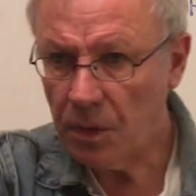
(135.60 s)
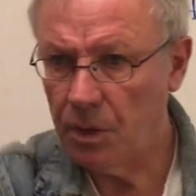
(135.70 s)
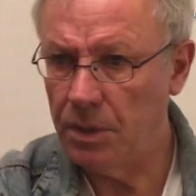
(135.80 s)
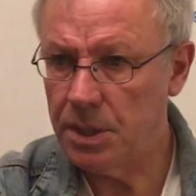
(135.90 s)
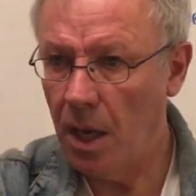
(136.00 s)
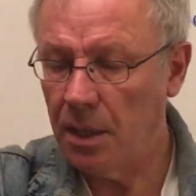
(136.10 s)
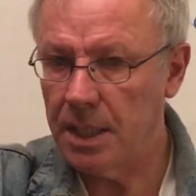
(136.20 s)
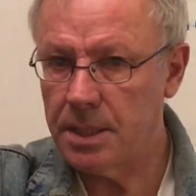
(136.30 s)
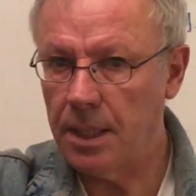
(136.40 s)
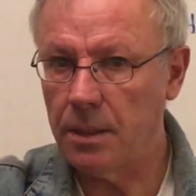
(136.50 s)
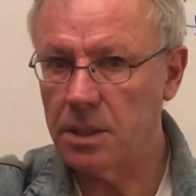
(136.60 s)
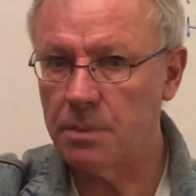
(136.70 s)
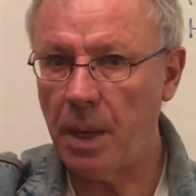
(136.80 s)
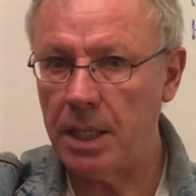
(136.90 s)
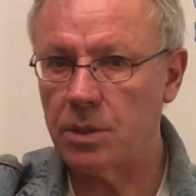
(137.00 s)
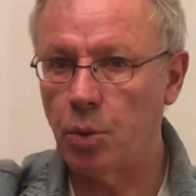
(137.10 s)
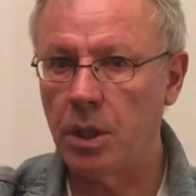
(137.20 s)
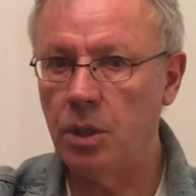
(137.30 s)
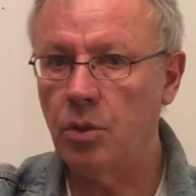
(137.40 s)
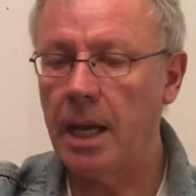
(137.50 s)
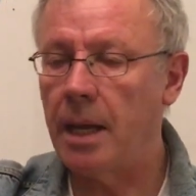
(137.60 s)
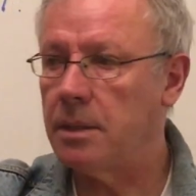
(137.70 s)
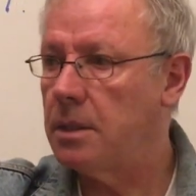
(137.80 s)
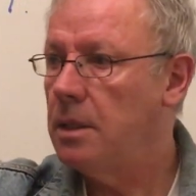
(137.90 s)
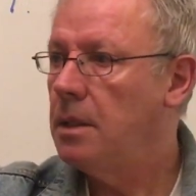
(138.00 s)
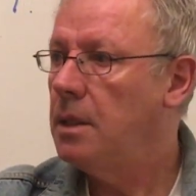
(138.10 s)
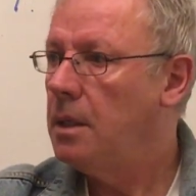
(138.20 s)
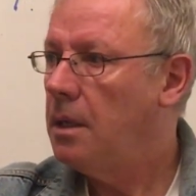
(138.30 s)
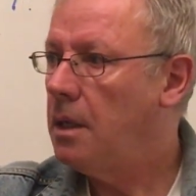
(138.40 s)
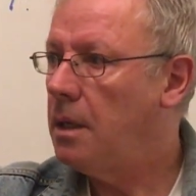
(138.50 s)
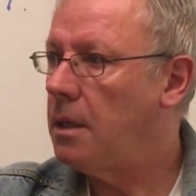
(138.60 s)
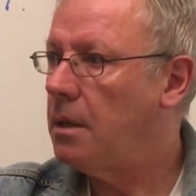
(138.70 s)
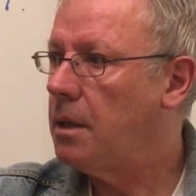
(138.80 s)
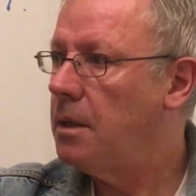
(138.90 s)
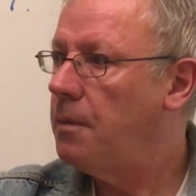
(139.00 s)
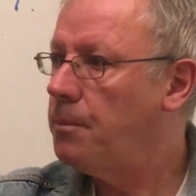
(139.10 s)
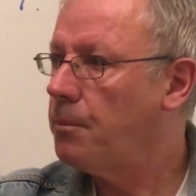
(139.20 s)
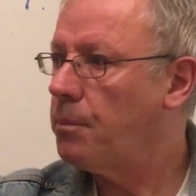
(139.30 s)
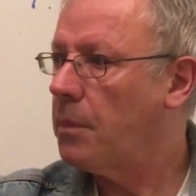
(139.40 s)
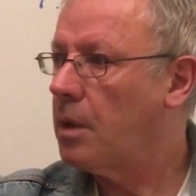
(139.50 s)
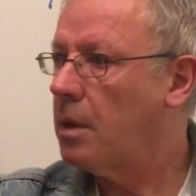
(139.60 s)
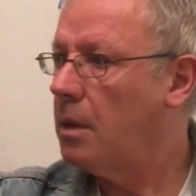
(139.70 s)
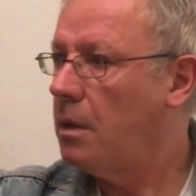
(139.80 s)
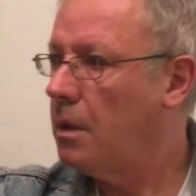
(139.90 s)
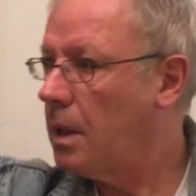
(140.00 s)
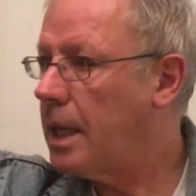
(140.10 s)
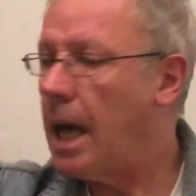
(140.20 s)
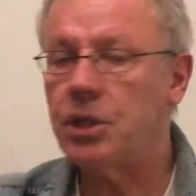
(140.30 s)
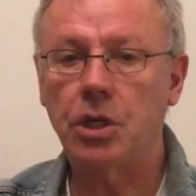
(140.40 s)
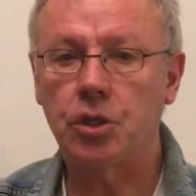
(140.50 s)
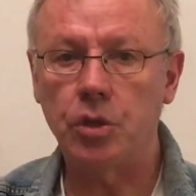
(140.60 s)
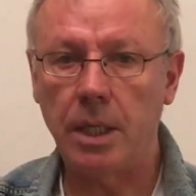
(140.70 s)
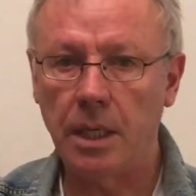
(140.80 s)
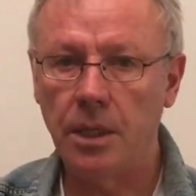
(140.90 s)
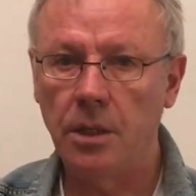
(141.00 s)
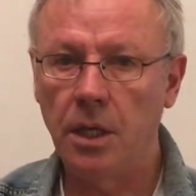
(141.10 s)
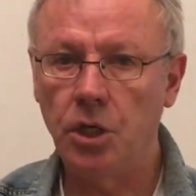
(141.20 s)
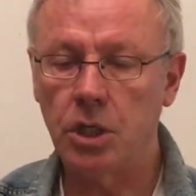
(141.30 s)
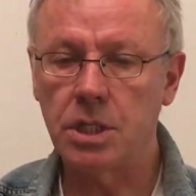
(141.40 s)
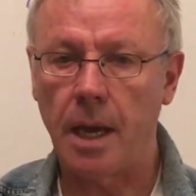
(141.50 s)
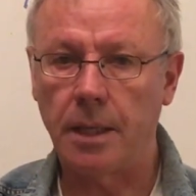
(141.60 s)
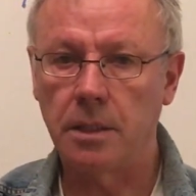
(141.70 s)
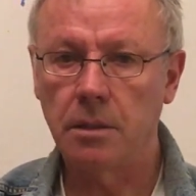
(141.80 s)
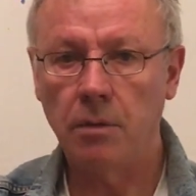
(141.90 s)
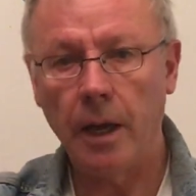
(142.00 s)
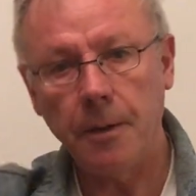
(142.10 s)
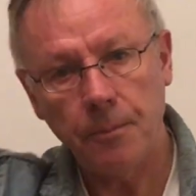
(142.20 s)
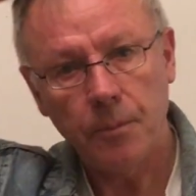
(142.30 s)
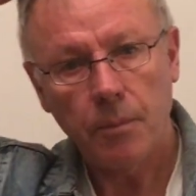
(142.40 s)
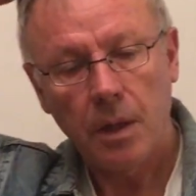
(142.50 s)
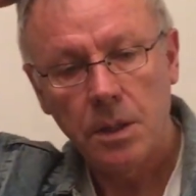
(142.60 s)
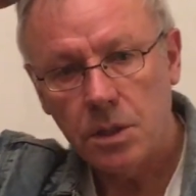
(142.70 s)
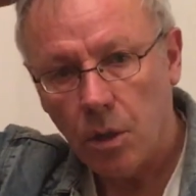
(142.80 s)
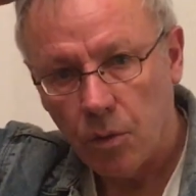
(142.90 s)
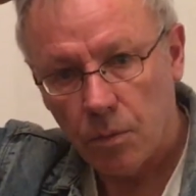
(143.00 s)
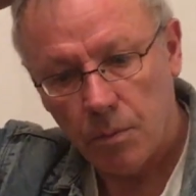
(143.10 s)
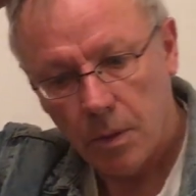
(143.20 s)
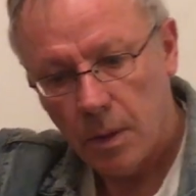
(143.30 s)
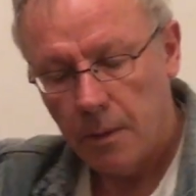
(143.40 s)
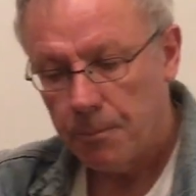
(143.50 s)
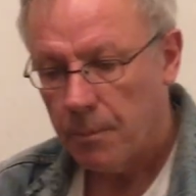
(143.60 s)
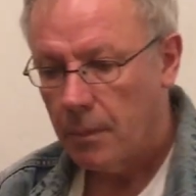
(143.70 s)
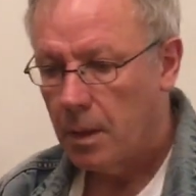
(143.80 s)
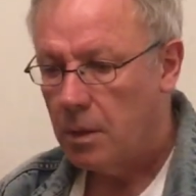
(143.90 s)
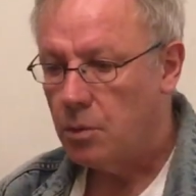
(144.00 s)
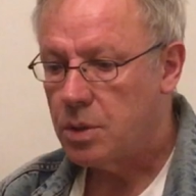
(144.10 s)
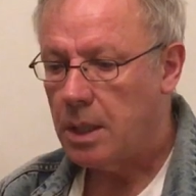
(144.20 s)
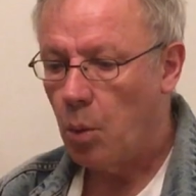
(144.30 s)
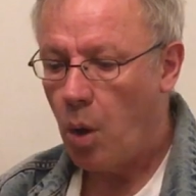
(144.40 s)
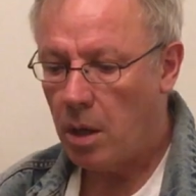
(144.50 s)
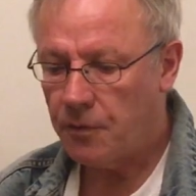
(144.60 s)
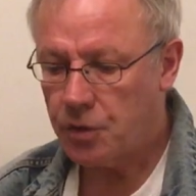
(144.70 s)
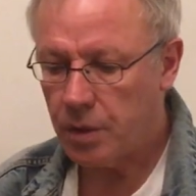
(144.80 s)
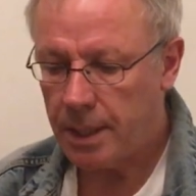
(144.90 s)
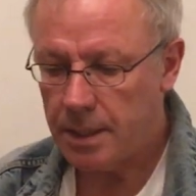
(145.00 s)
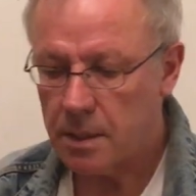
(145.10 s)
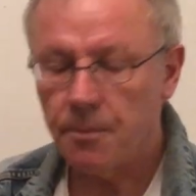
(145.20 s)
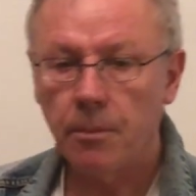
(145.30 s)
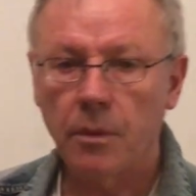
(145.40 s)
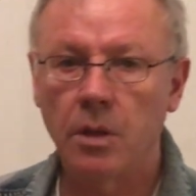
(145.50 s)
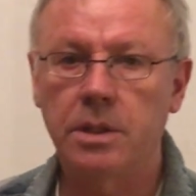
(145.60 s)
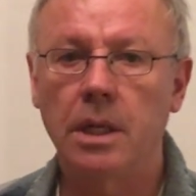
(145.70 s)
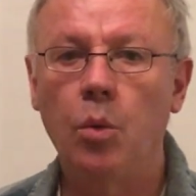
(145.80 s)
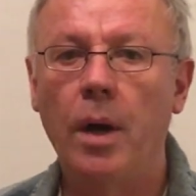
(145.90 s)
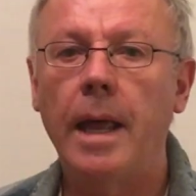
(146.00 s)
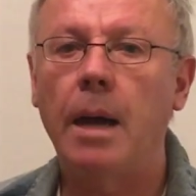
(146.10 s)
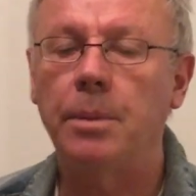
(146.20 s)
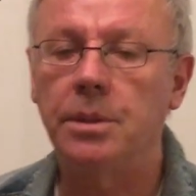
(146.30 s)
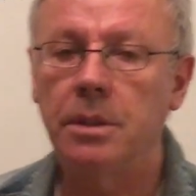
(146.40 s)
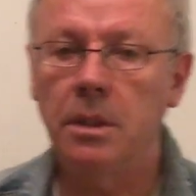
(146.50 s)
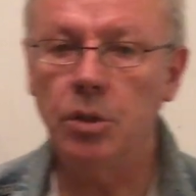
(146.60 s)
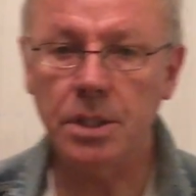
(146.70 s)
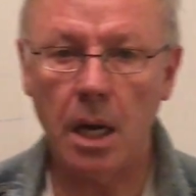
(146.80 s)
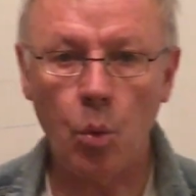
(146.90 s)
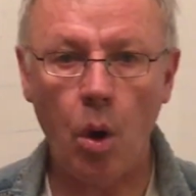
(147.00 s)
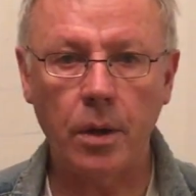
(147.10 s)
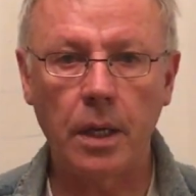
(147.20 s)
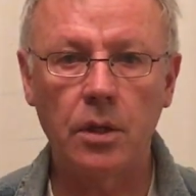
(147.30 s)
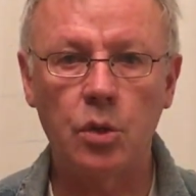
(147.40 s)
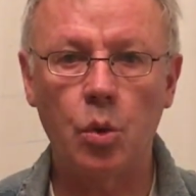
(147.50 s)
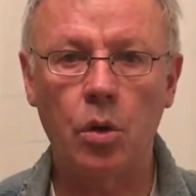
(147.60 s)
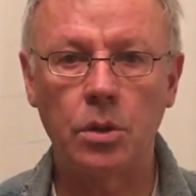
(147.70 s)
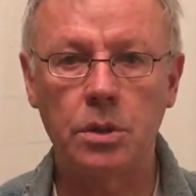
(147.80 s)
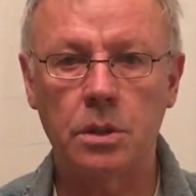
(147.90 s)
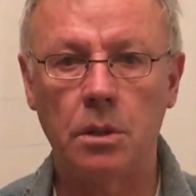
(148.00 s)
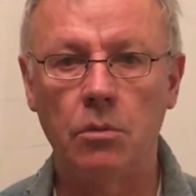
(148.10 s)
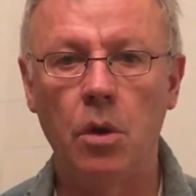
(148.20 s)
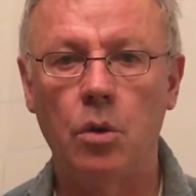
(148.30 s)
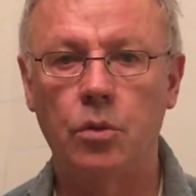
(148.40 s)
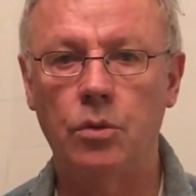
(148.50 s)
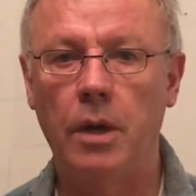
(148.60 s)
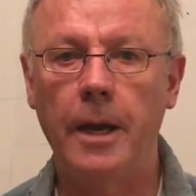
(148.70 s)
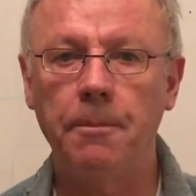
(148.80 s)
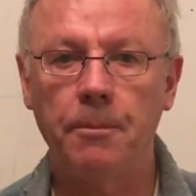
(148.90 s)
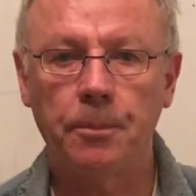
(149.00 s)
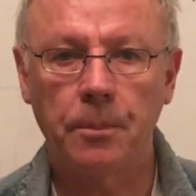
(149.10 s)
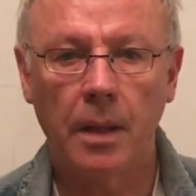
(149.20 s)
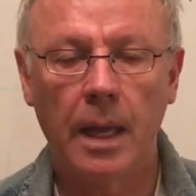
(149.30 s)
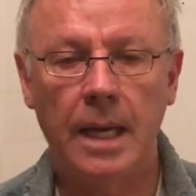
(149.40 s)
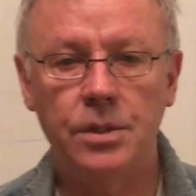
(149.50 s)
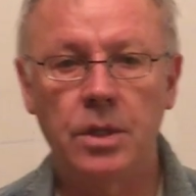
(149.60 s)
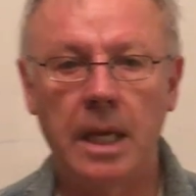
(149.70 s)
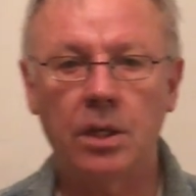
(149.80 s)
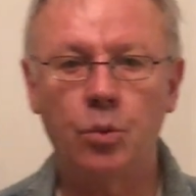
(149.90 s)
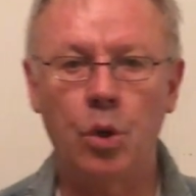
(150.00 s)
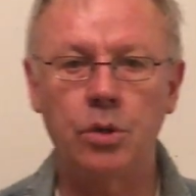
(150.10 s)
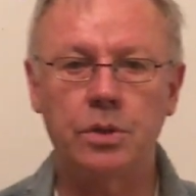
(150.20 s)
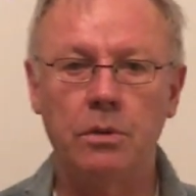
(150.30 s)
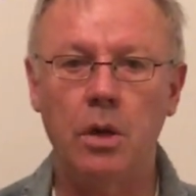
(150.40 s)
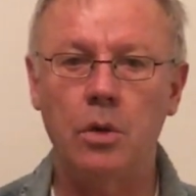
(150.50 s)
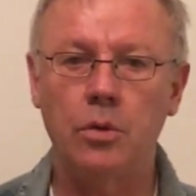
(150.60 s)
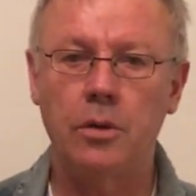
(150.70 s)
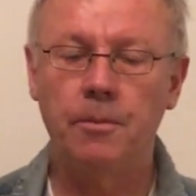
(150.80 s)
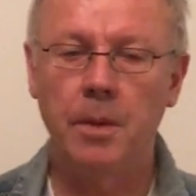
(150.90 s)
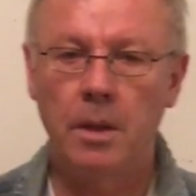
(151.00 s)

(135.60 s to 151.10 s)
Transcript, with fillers: There is not a single space where you can't uh, catch a tree in, in your sight, right? So, you see a wall of trees until what happens? You start walking towards the road, right? as you get towards the road.